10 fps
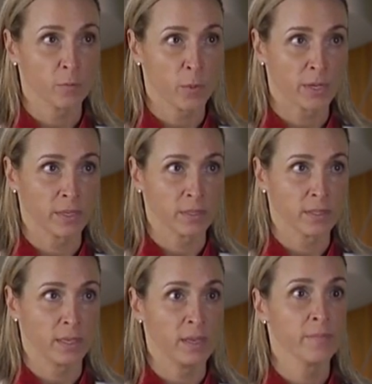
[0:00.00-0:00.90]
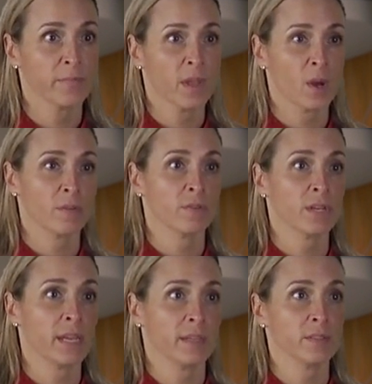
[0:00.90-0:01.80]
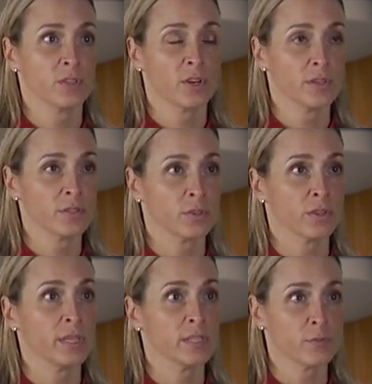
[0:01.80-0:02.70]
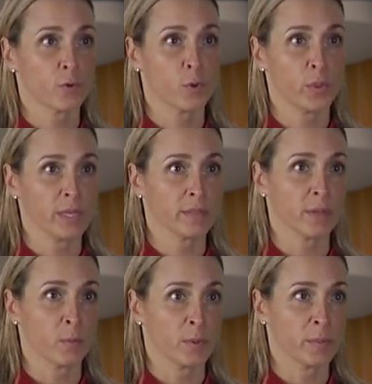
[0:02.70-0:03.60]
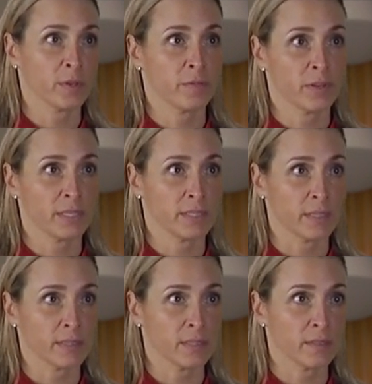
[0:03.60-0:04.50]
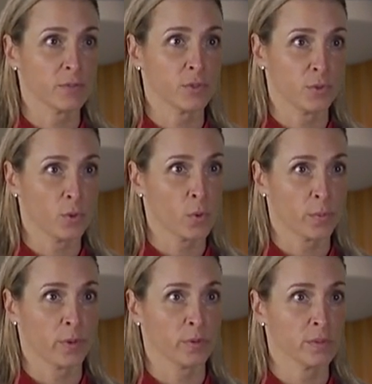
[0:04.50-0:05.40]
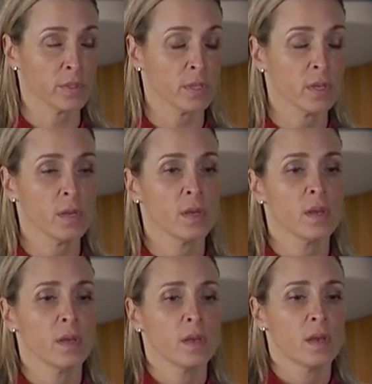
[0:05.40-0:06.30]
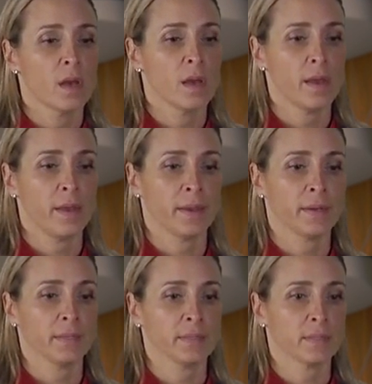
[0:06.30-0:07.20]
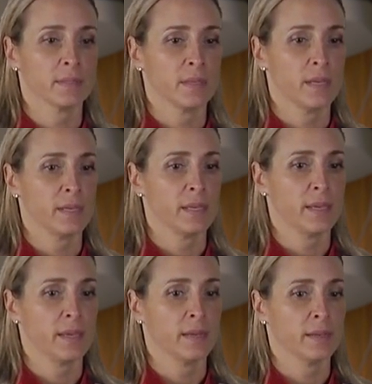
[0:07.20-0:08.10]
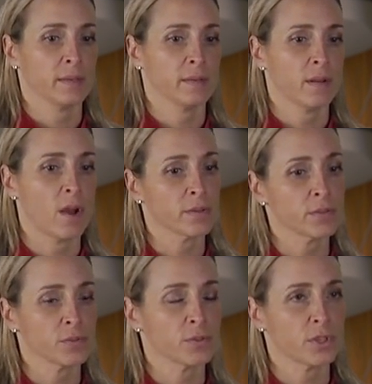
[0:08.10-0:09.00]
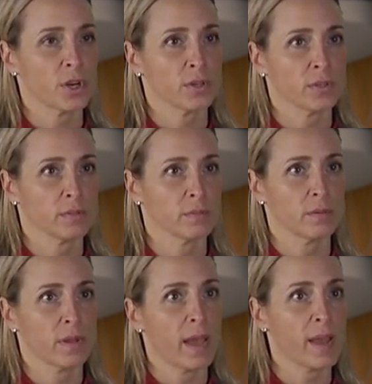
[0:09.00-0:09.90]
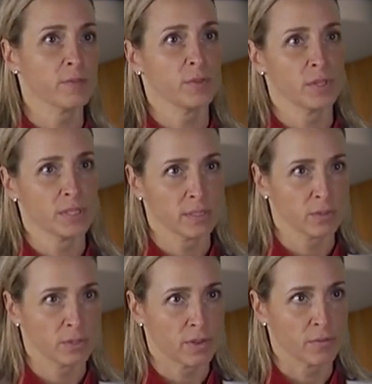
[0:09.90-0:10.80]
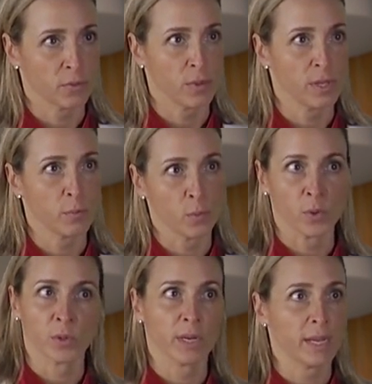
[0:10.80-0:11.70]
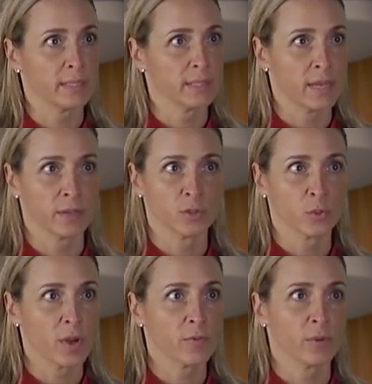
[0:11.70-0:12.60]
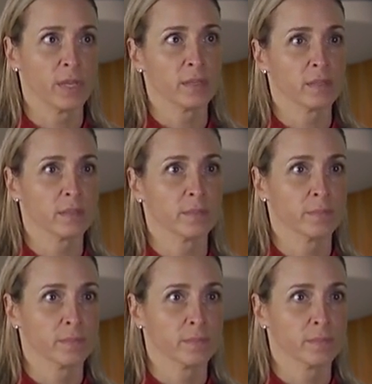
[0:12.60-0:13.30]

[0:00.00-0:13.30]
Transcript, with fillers: of pregnancy. However, it can start as early as four weeks. Some women are very sensitive to the hormones. And it can also start after the sixth or seventh week, more at ten or twelve weeks.